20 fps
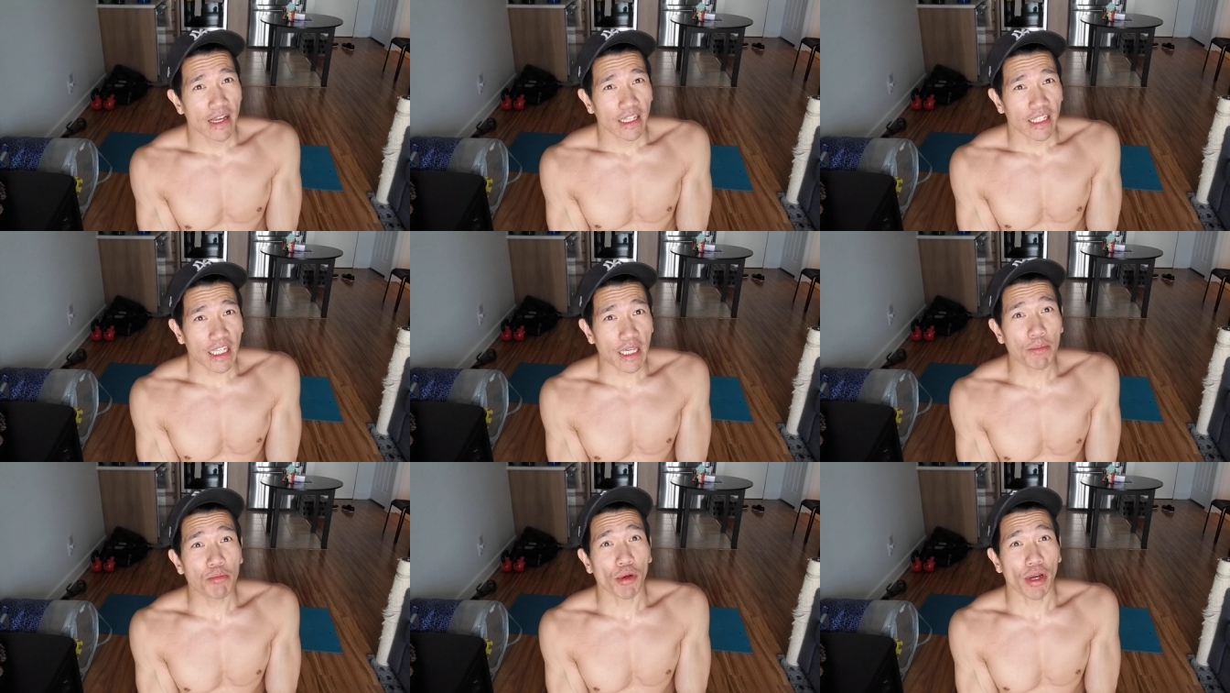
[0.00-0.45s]

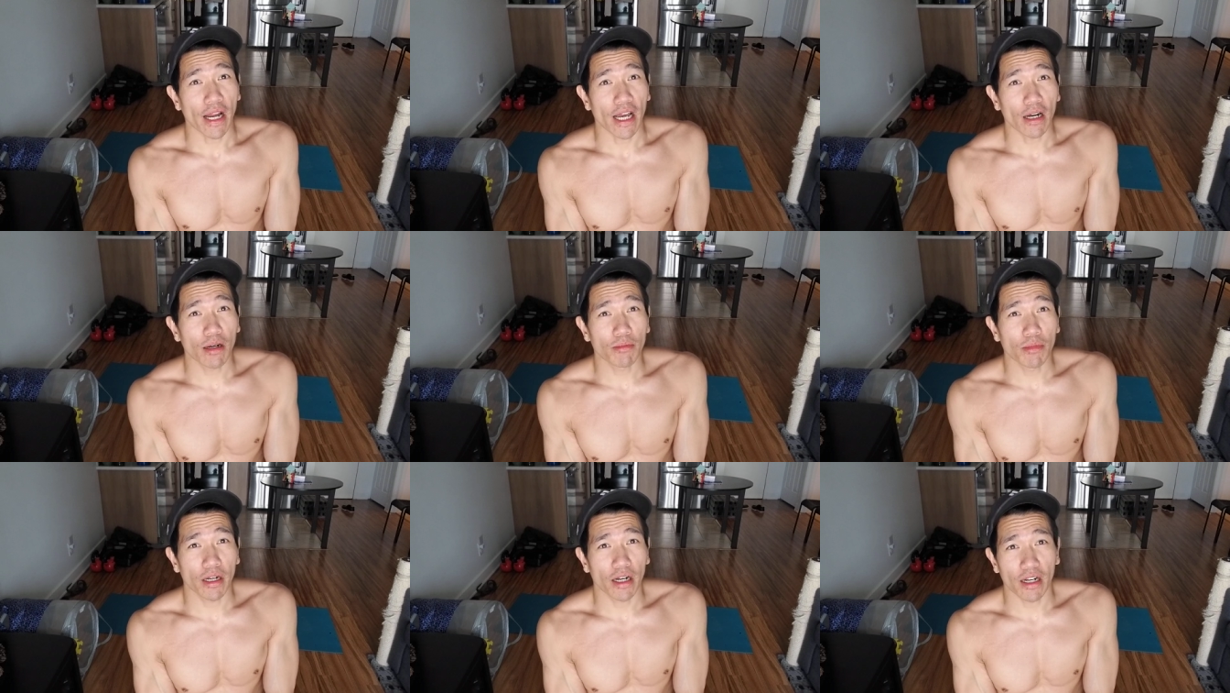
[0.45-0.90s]
keep your
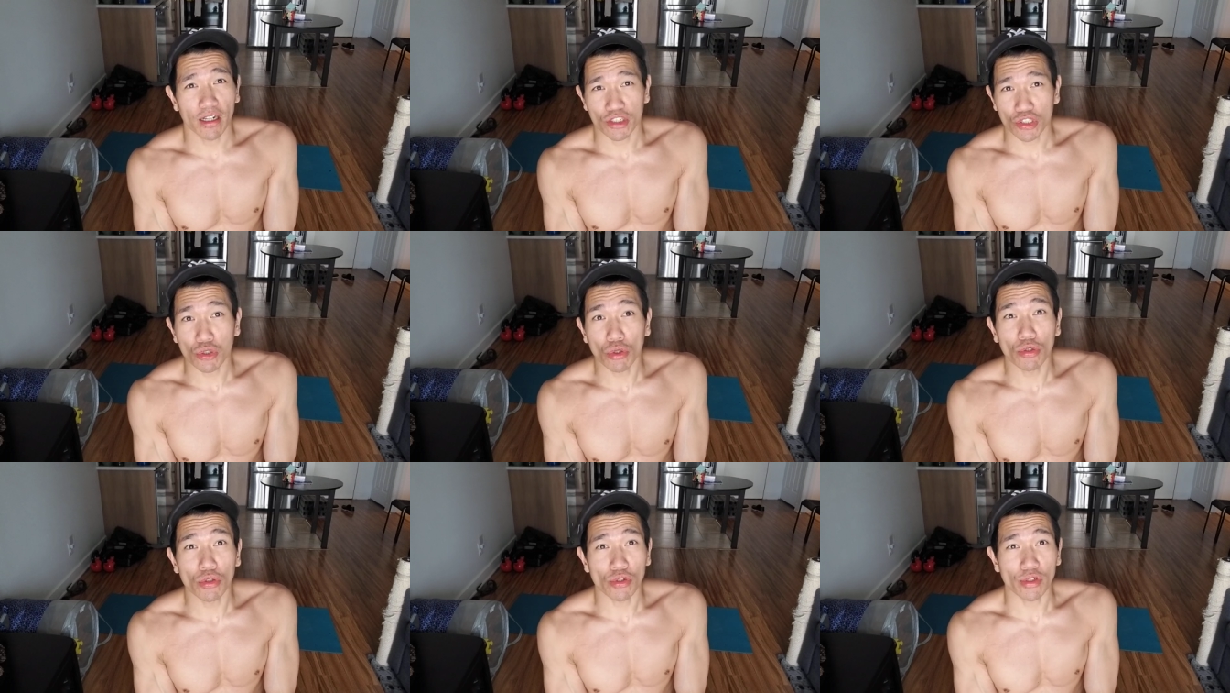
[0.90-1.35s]
elbow, uh,
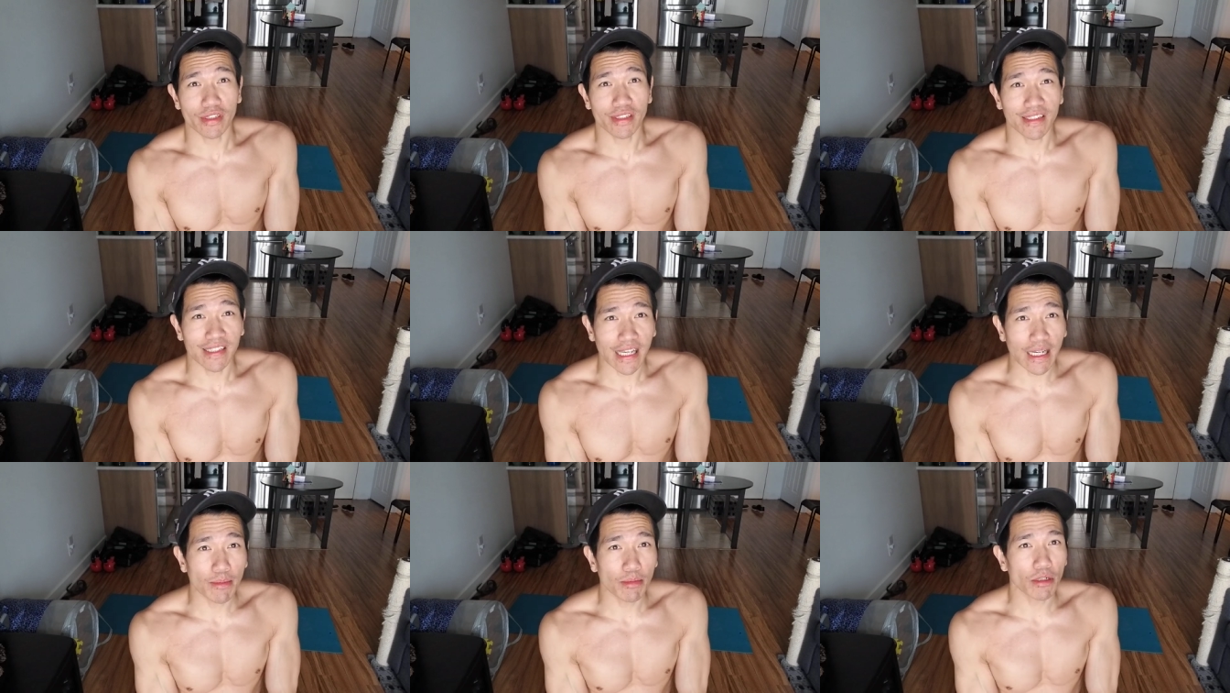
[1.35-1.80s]
shoulders
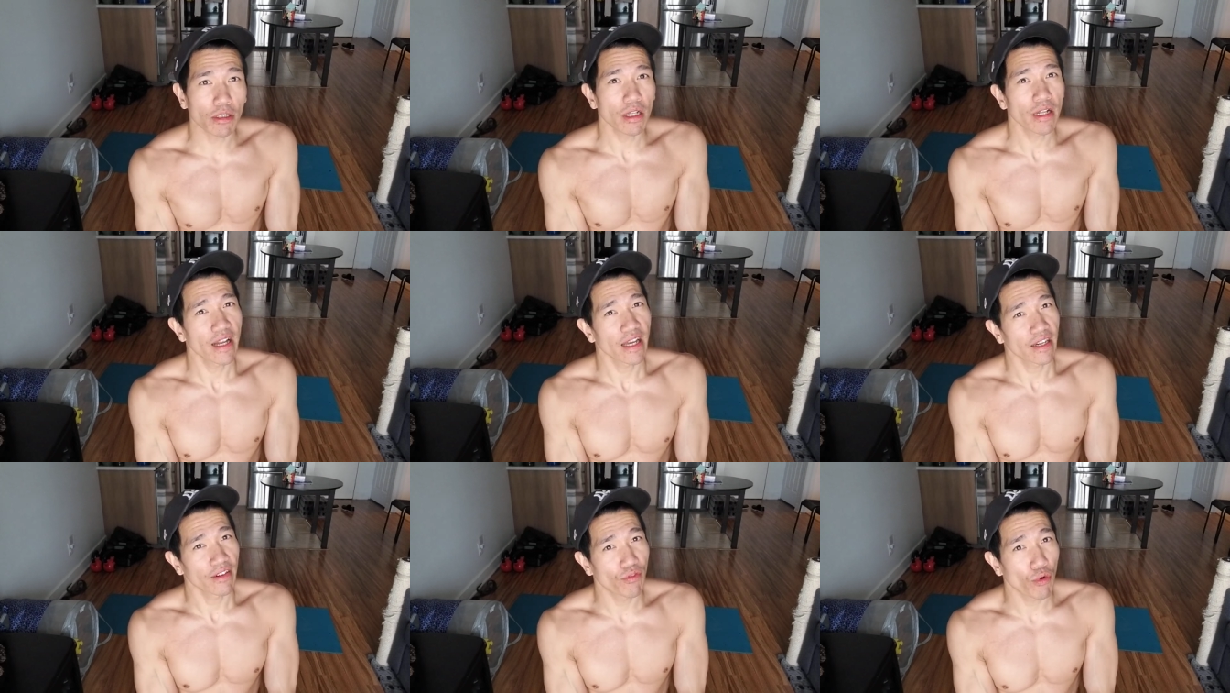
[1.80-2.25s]
stable
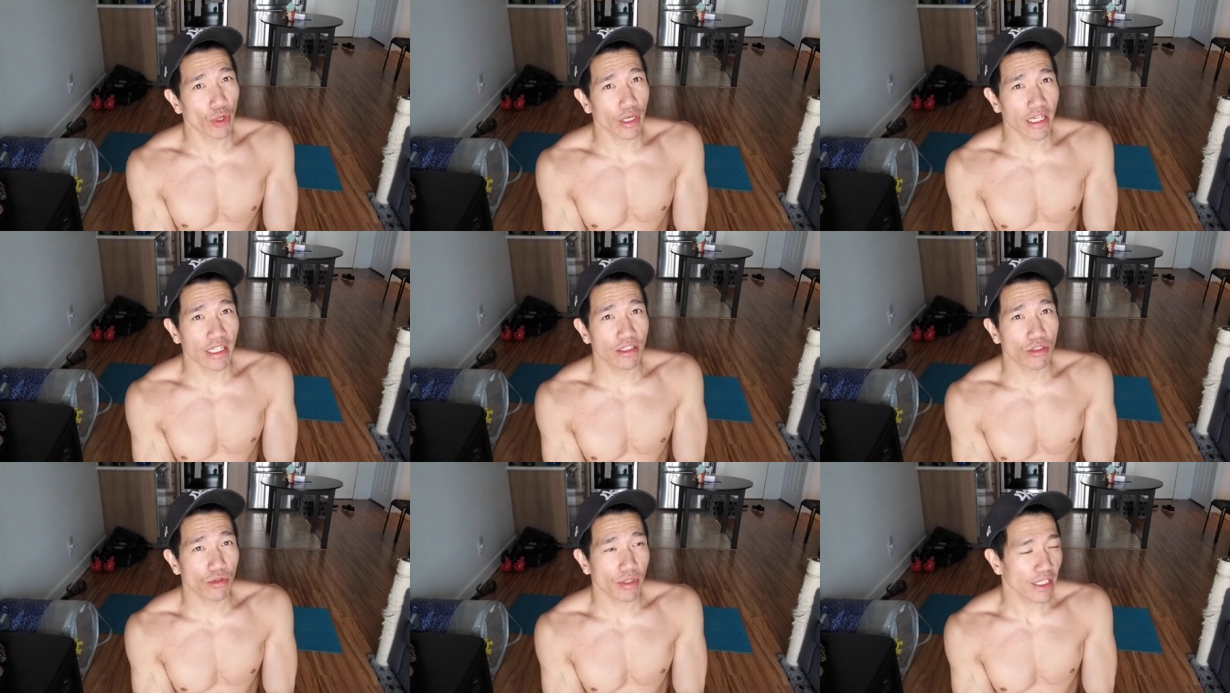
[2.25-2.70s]
and avoid
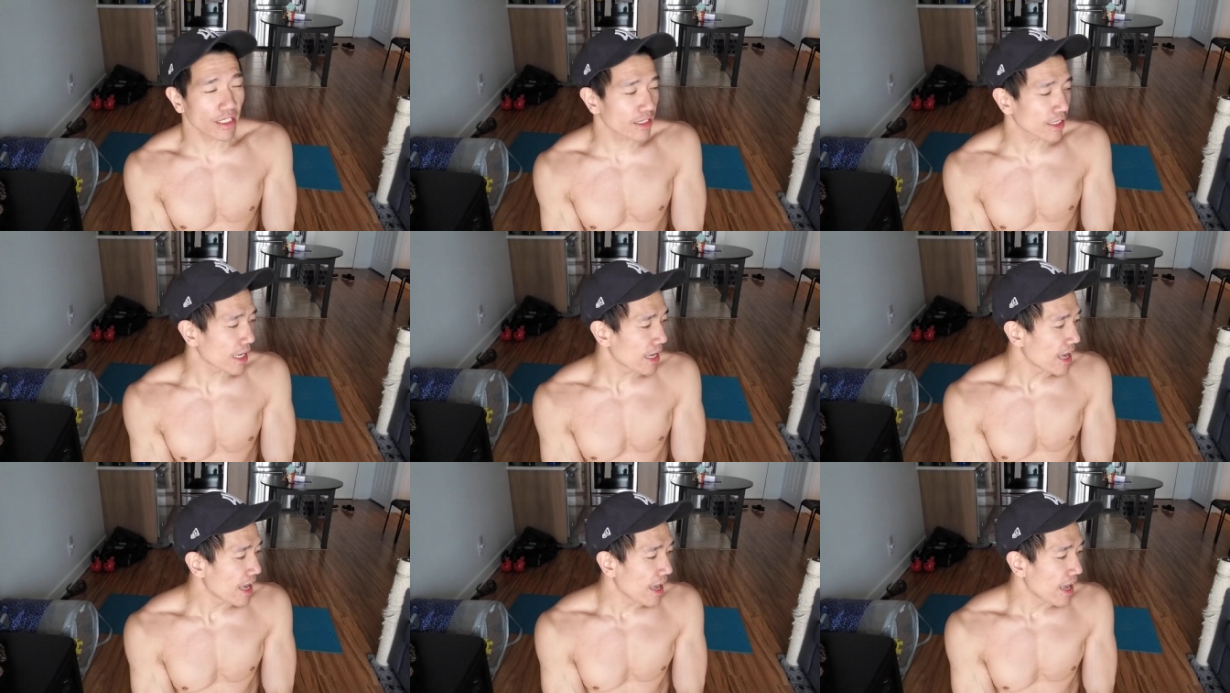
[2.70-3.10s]
injuries.